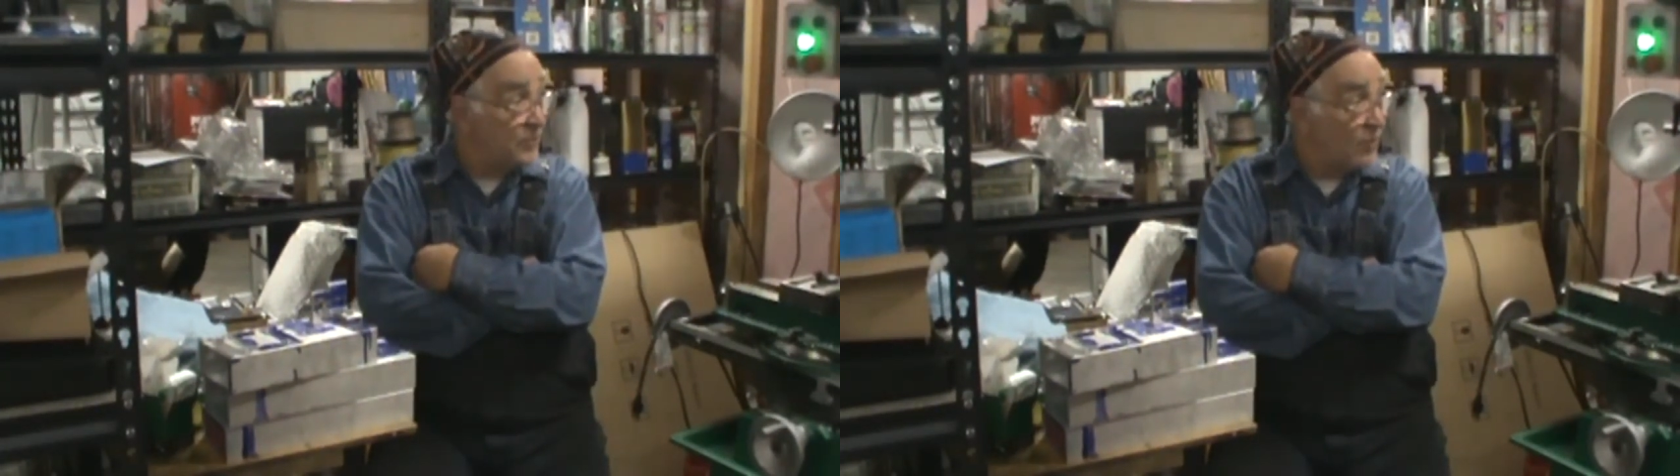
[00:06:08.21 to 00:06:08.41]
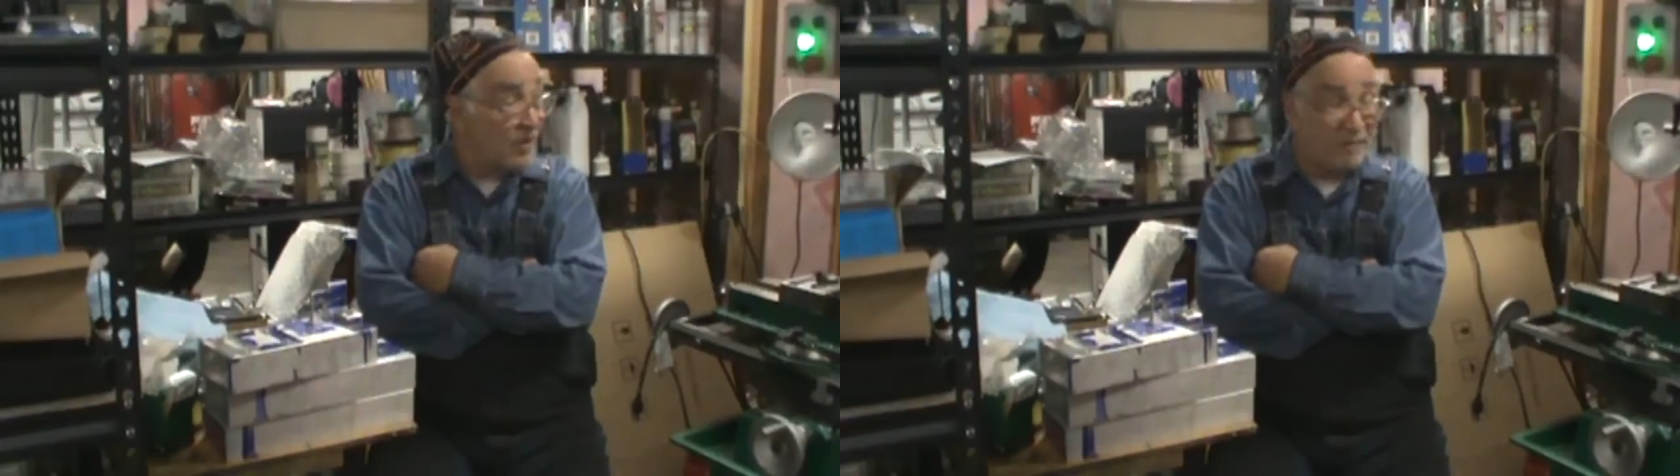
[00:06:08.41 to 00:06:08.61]

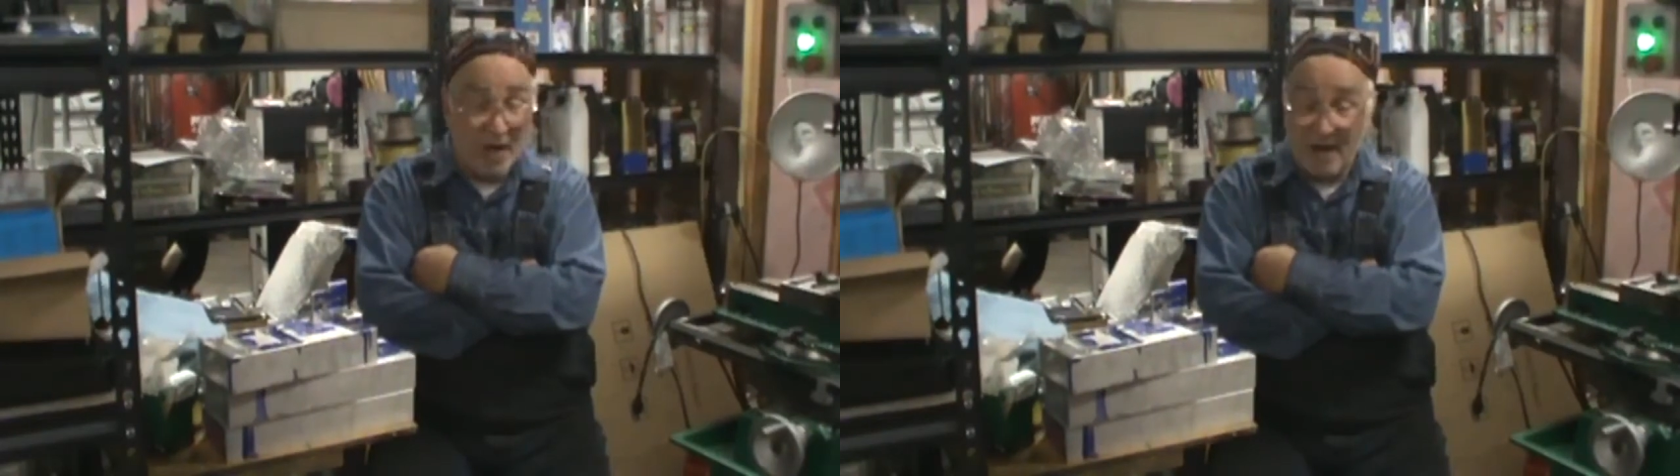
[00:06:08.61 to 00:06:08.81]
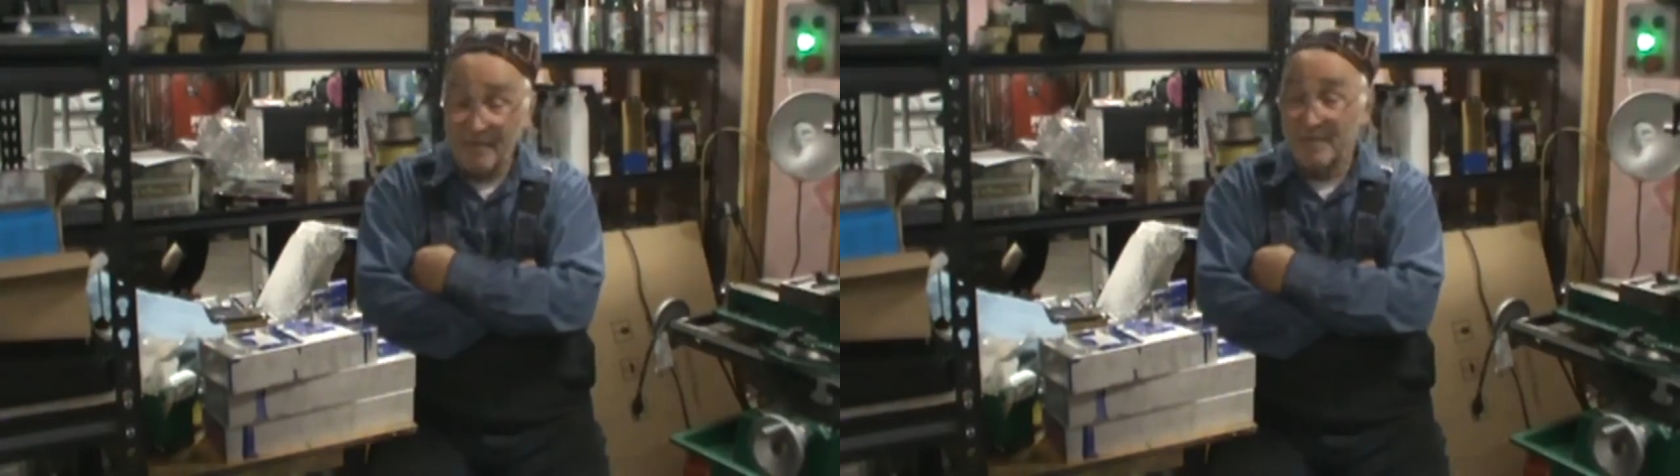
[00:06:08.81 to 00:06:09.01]
12
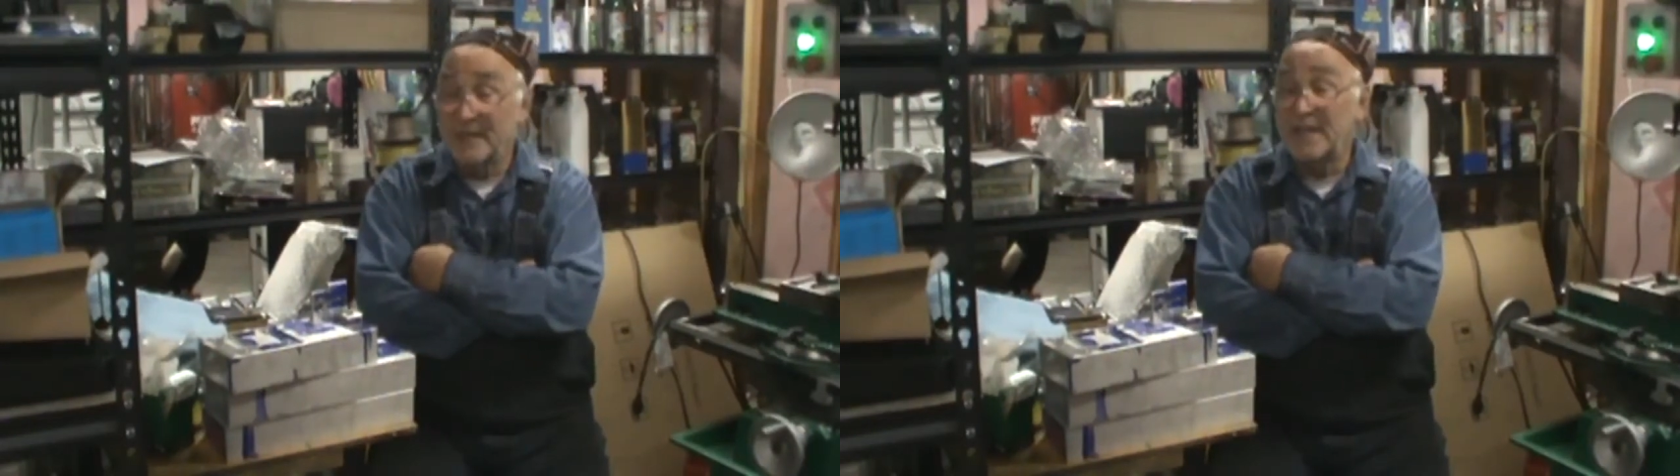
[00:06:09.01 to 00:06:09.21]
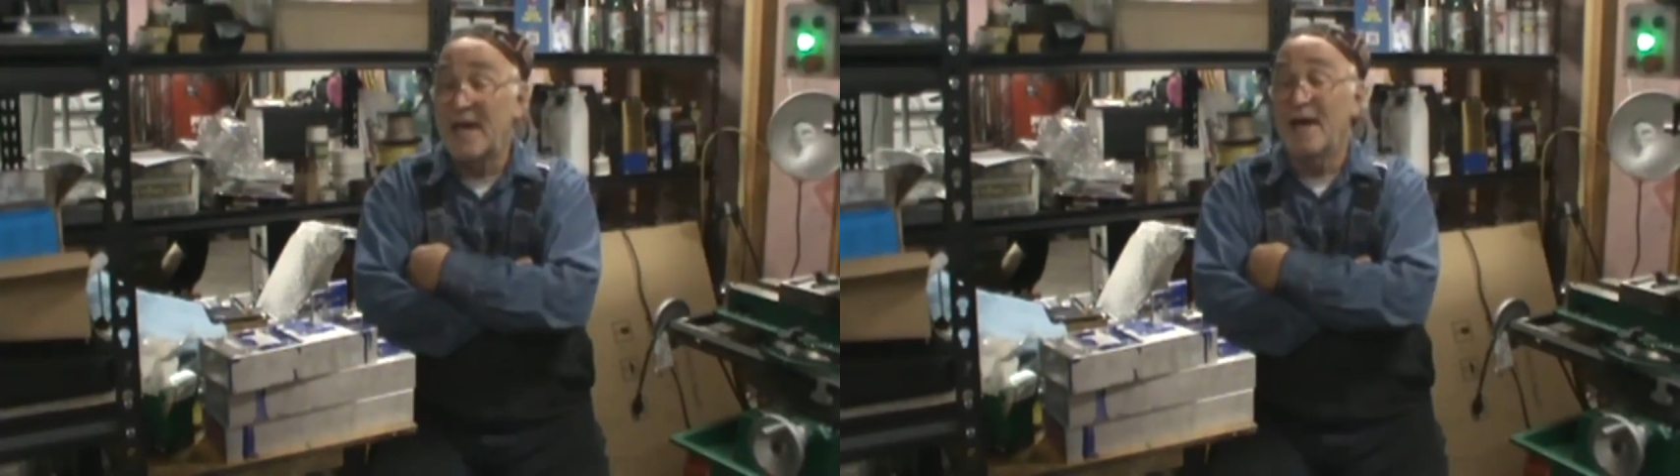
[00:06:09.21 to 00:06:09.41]

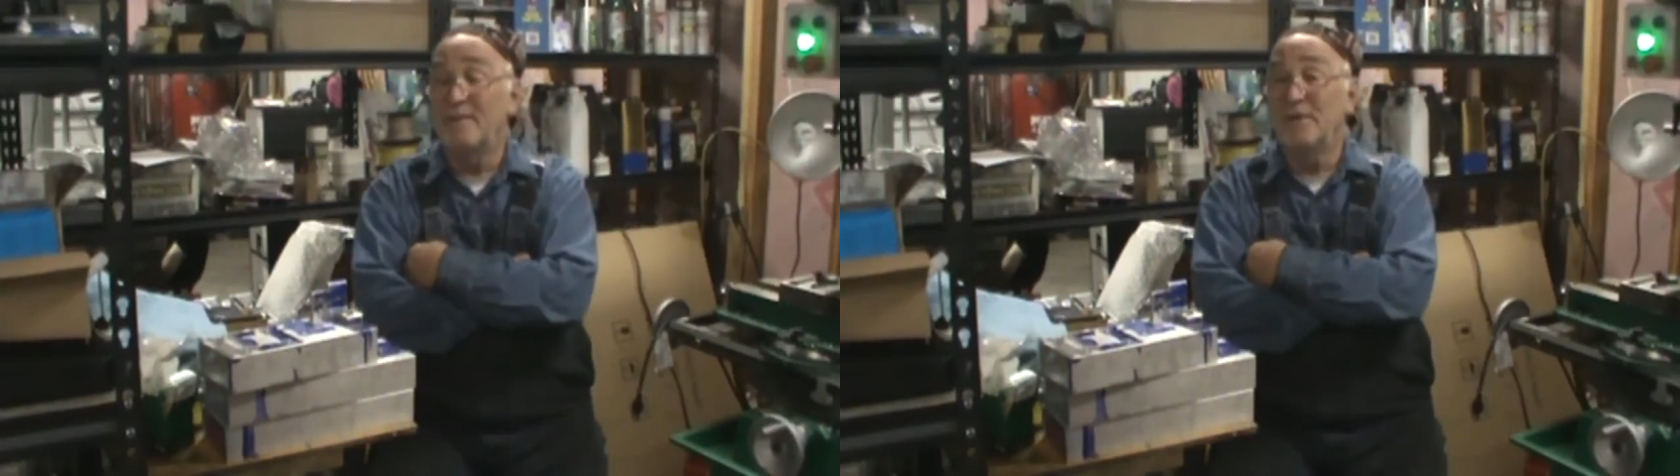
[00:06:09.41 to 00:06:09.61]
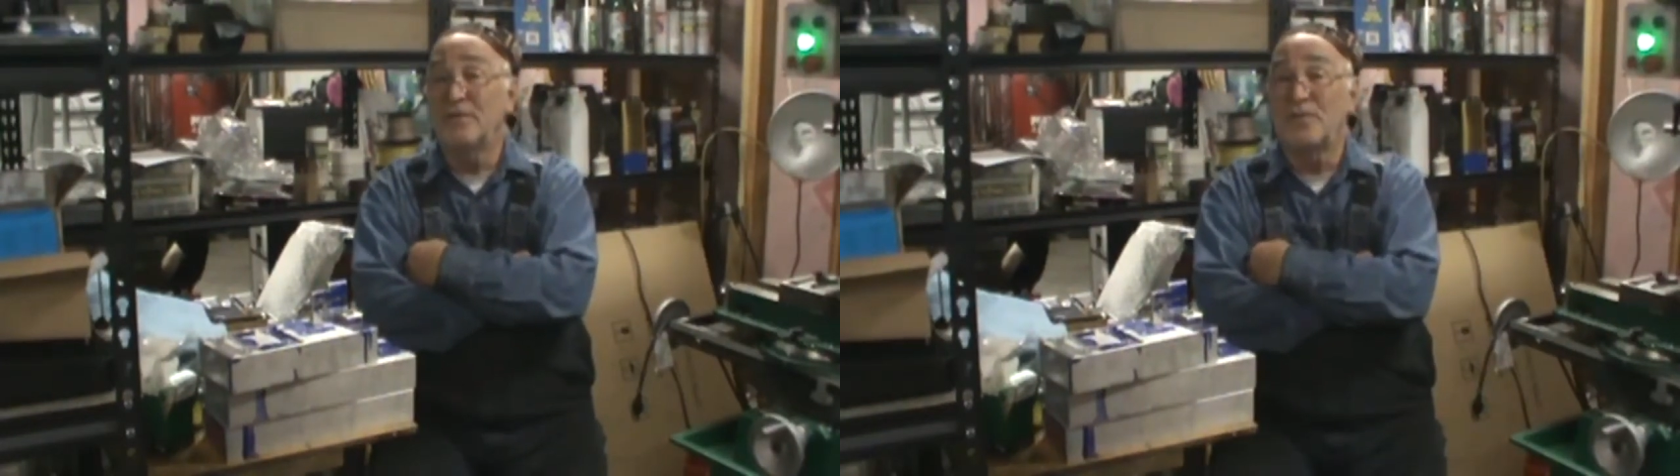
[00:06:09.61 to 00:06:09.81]
Hoffman cabinet